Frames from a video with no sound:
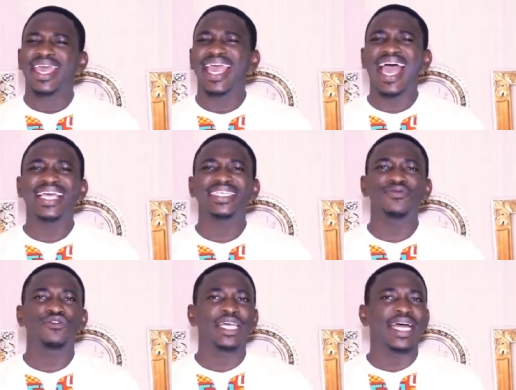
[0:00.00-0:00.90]
And he
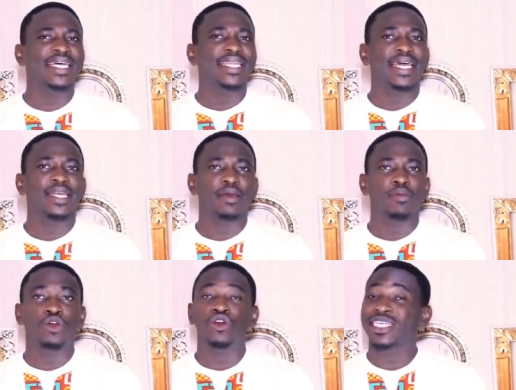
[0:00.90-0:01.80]
asked him for the other nine
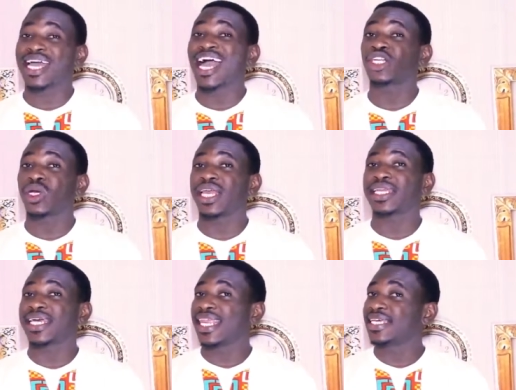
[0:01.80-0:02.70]
because he actually
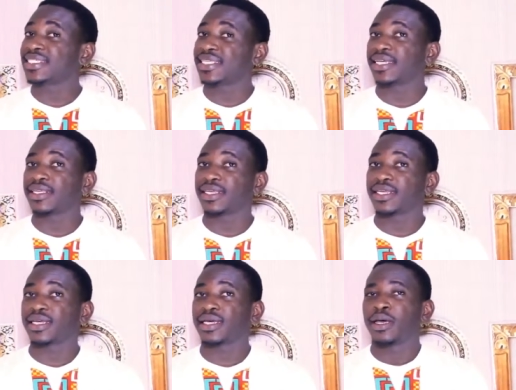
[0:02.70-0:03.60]
had cleansed them.
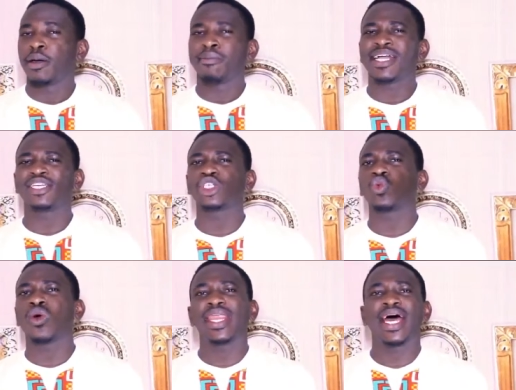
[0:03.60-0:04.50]
But
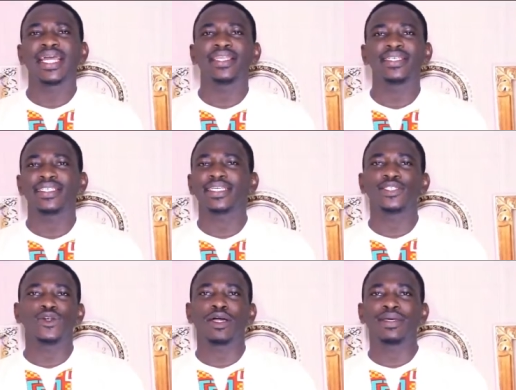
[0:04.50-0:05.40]
just one had the
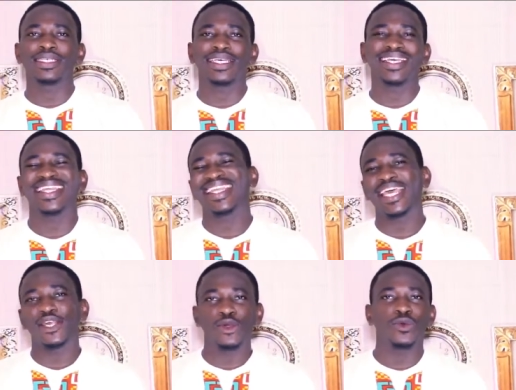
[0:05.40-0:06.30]
sense to come and say,
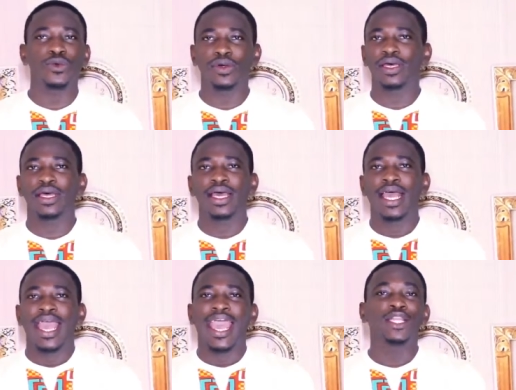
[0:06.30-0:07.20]
Thank you.
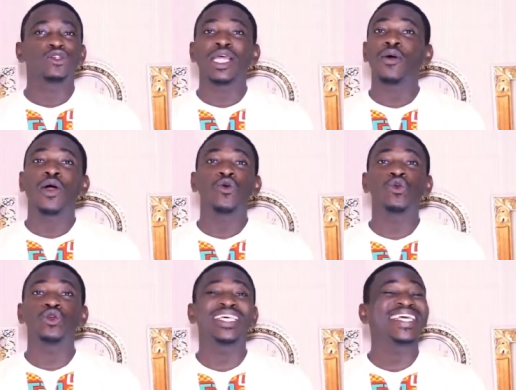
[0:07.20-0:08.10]
And to that one
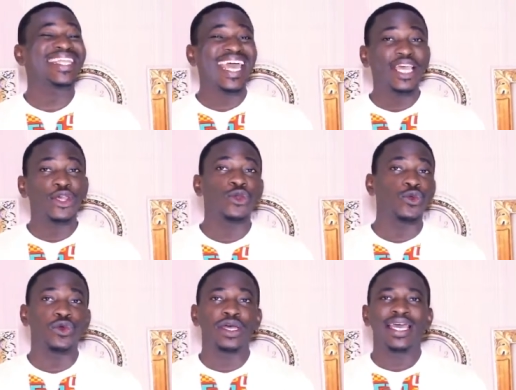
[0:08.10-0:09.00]
who could say, Thank
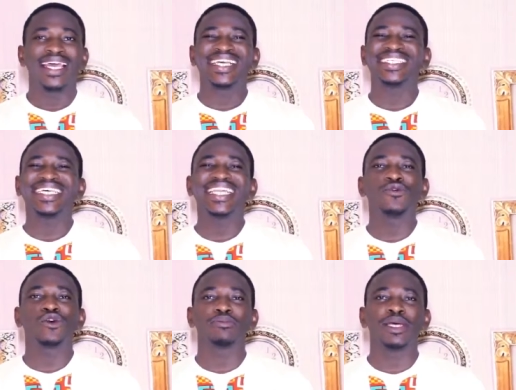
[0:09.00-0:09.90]
you, his
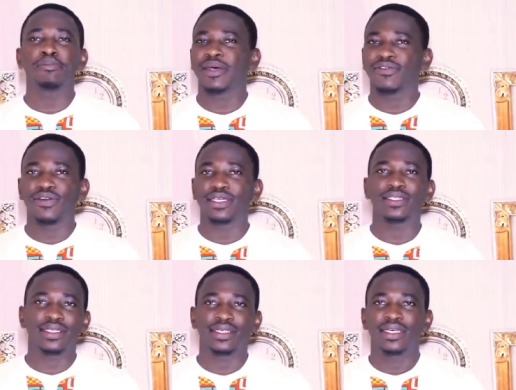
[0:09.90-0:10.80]
healing was made
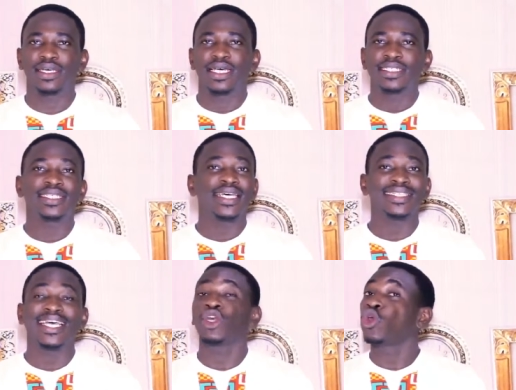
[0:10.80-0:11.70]
perfect
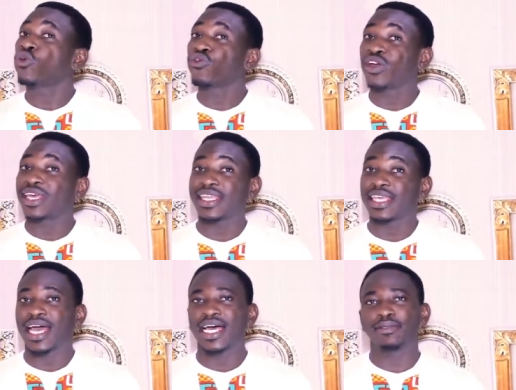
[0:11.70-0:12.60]
Jesus said, Your
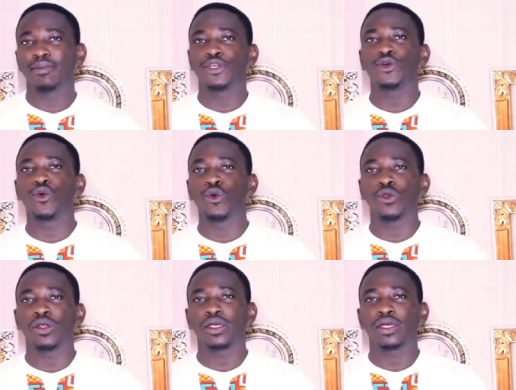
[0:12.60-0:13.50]
faith has made you
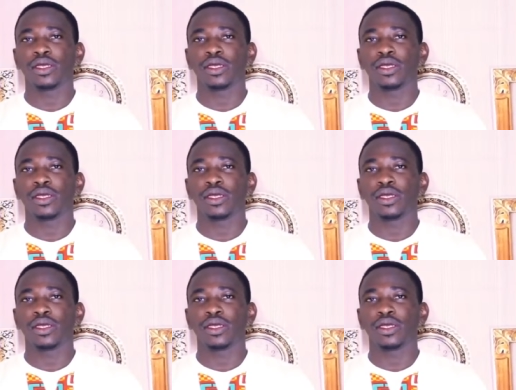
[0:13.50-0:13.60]
whole.